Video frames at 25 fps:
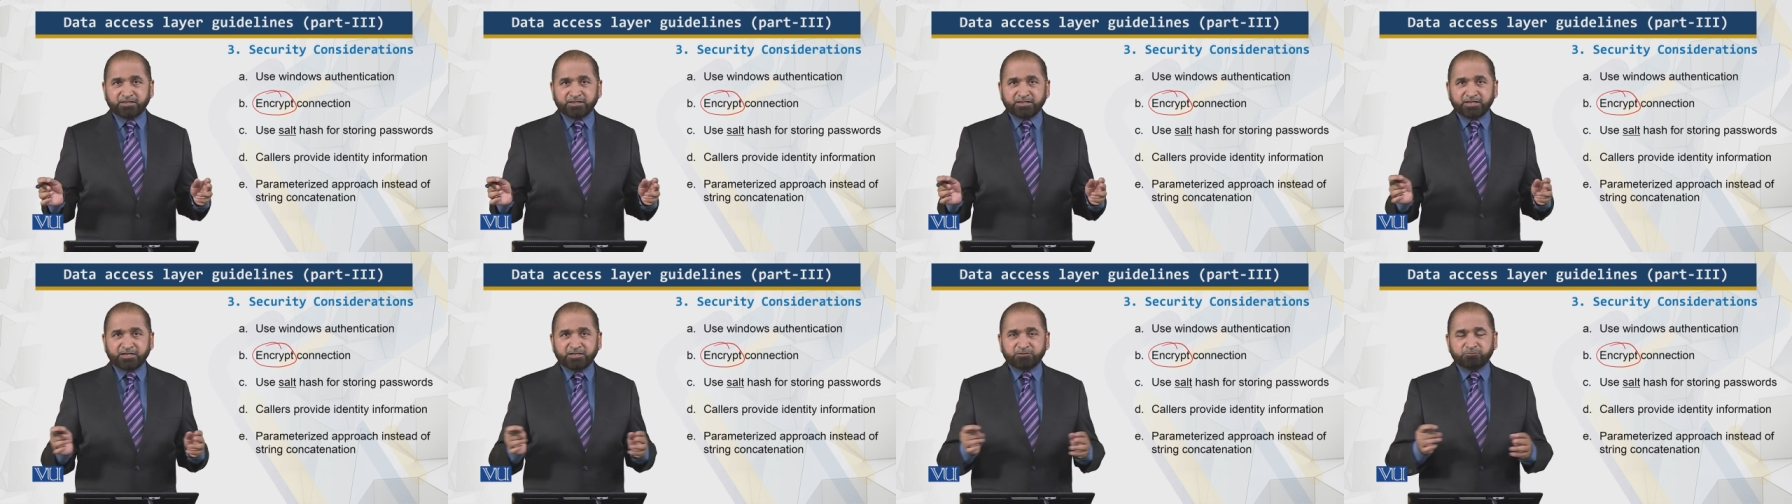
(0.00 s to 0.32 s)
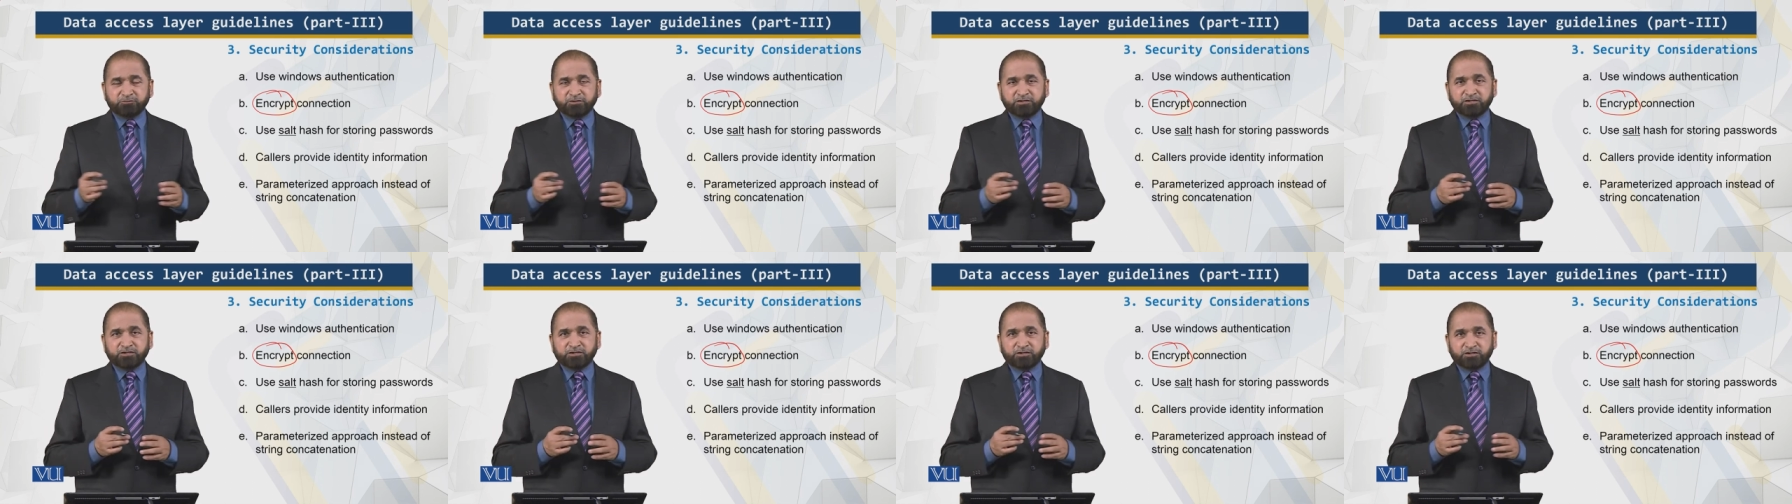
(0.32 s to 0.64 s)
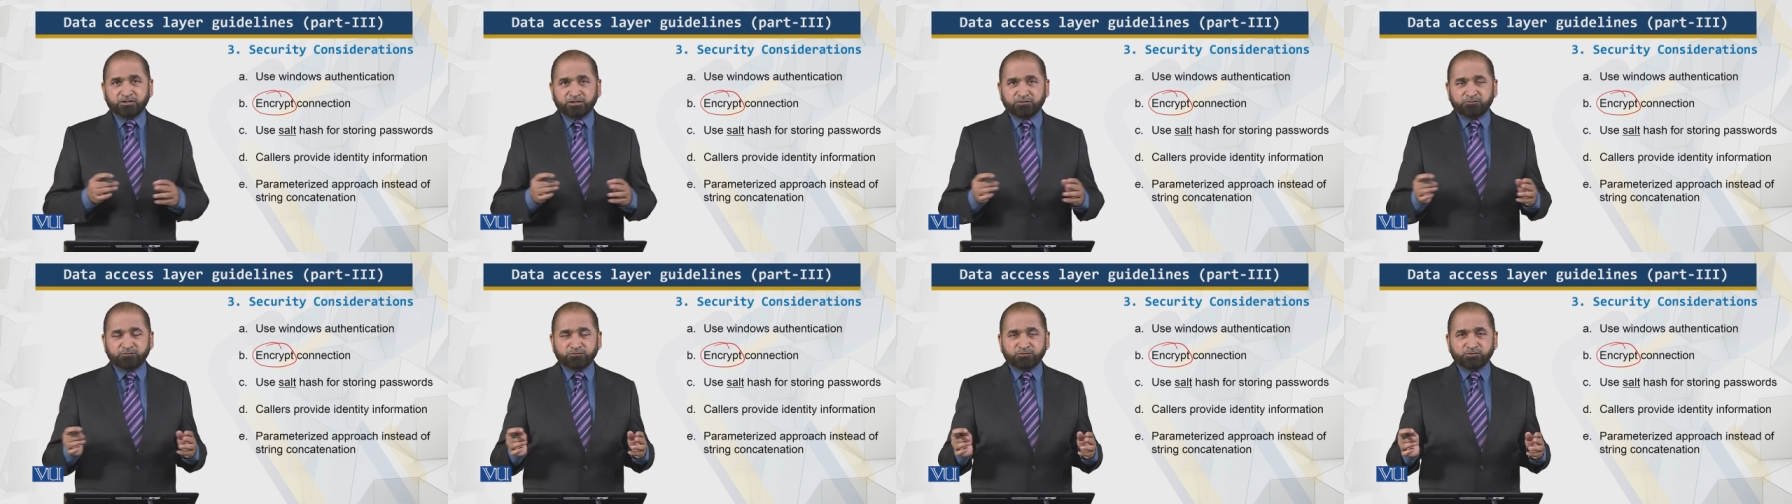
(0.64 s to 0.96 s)
it will
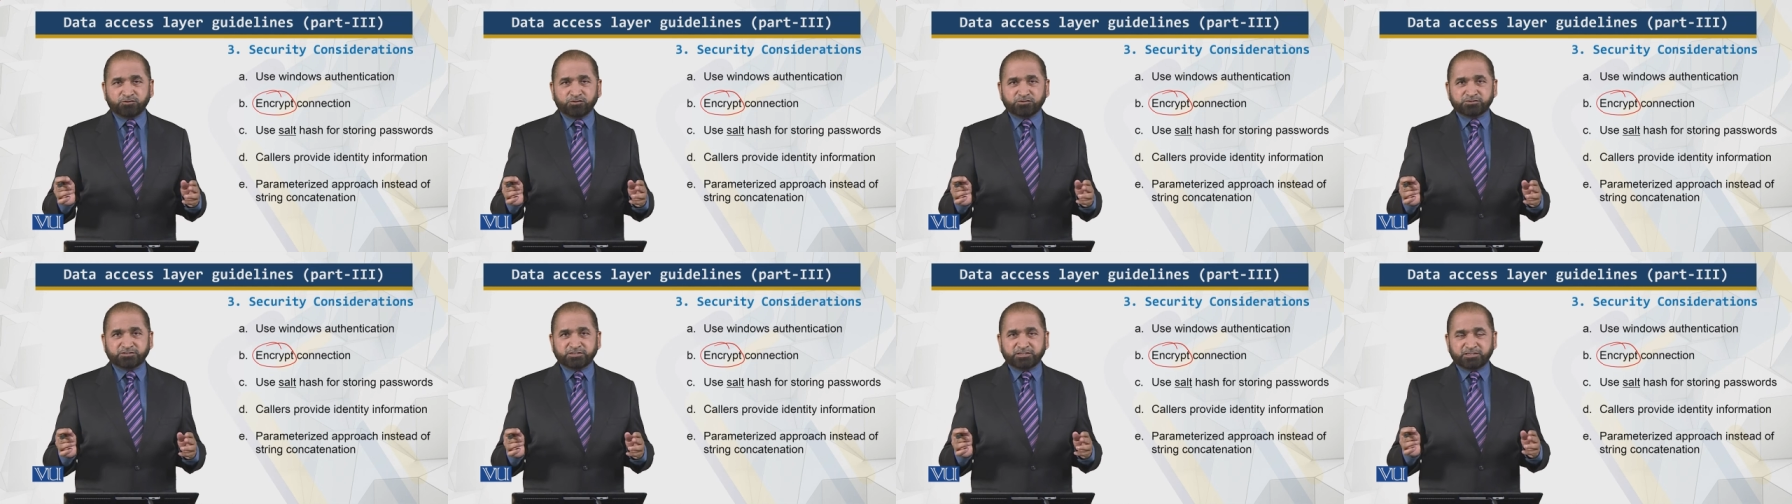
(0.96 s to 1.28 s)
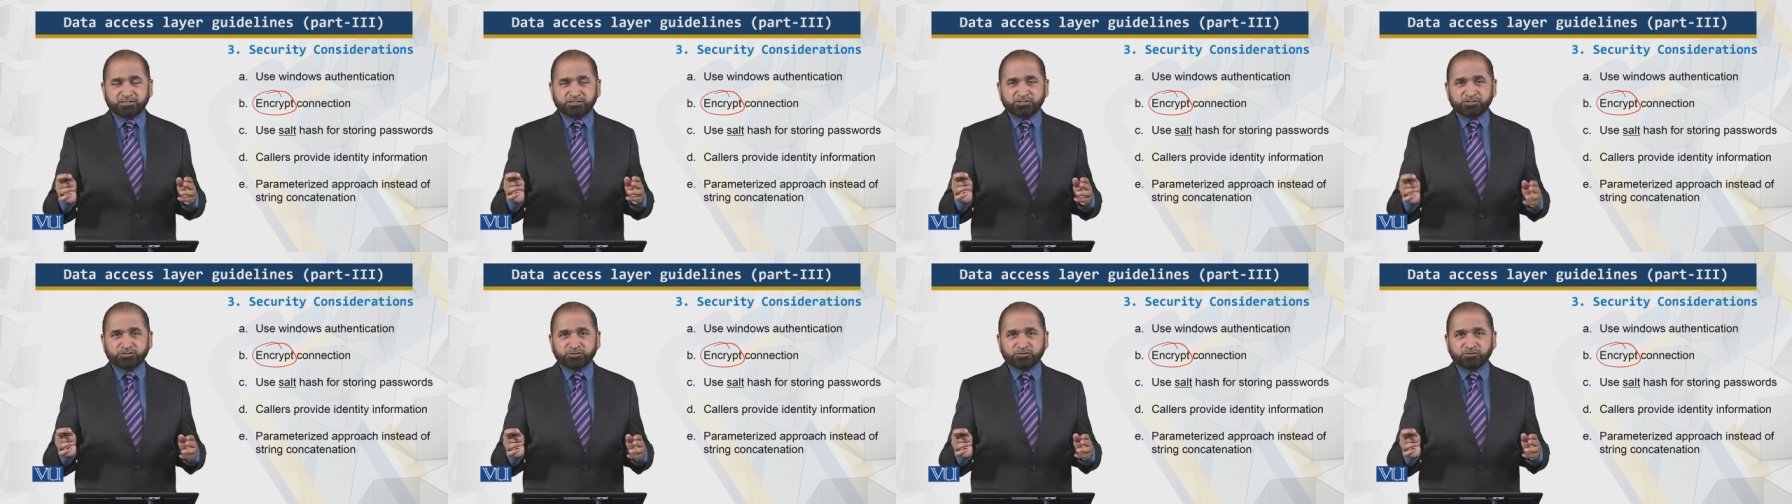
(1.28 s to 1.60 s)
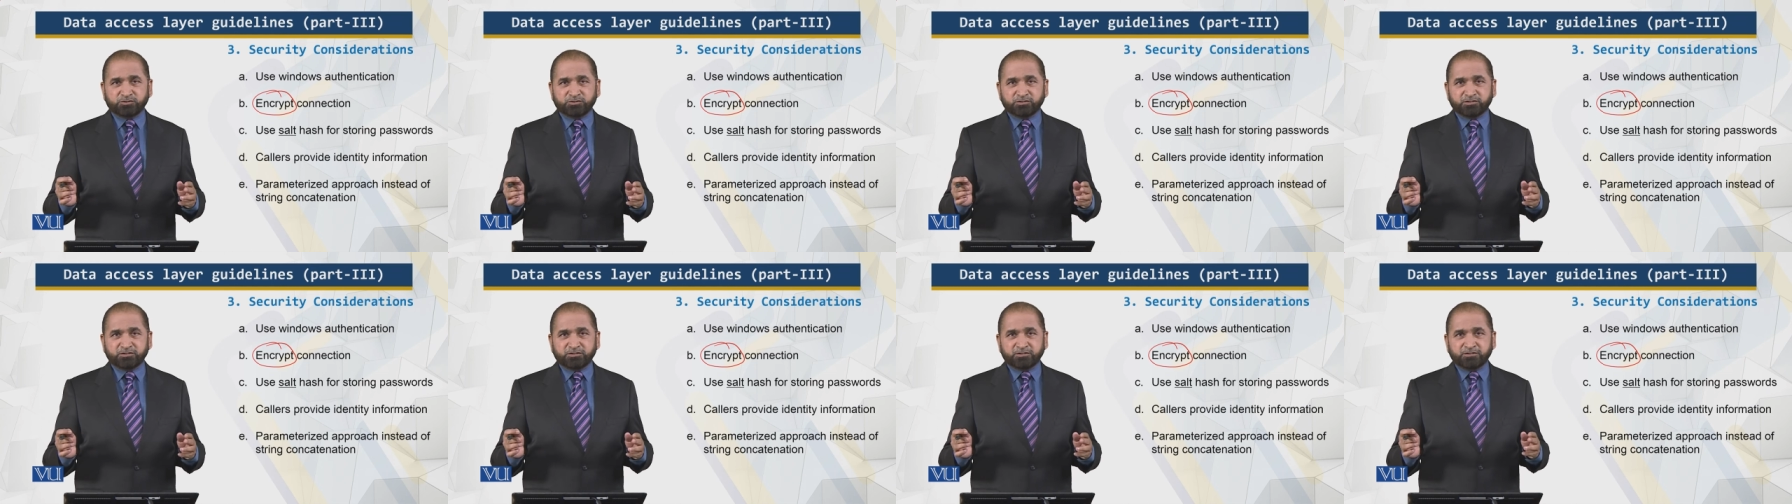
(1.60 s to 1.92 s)
of course
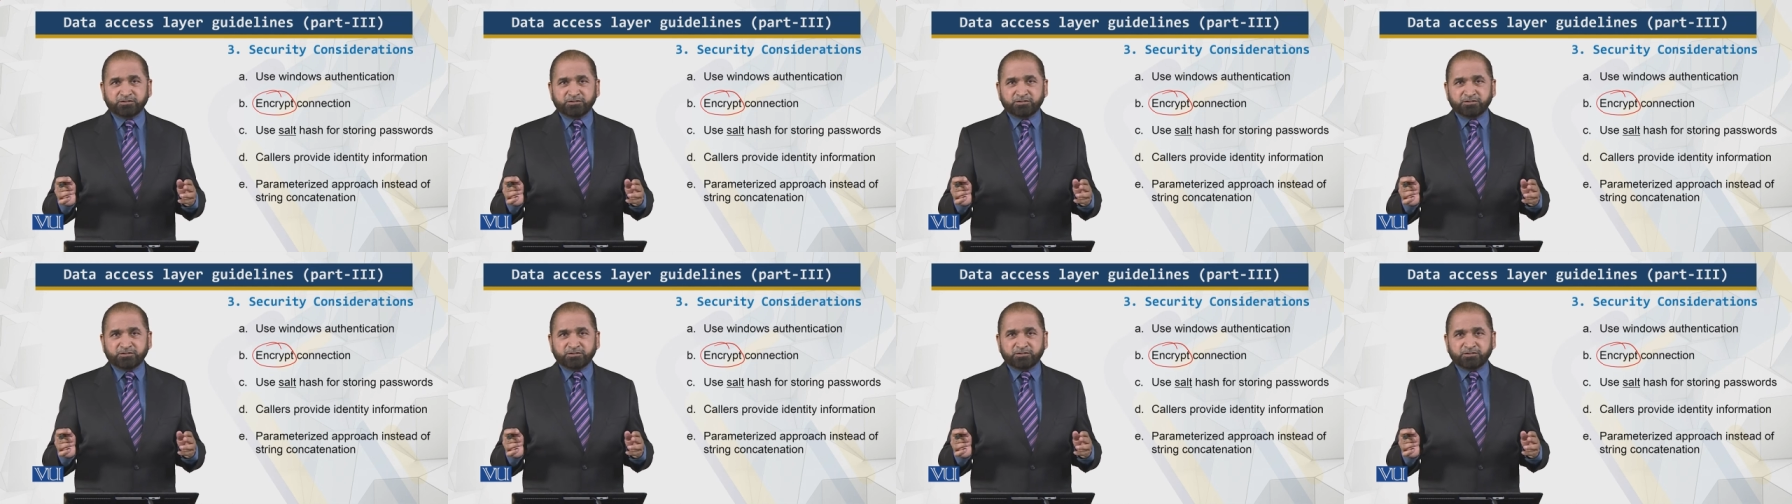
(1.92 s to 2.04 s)
ensure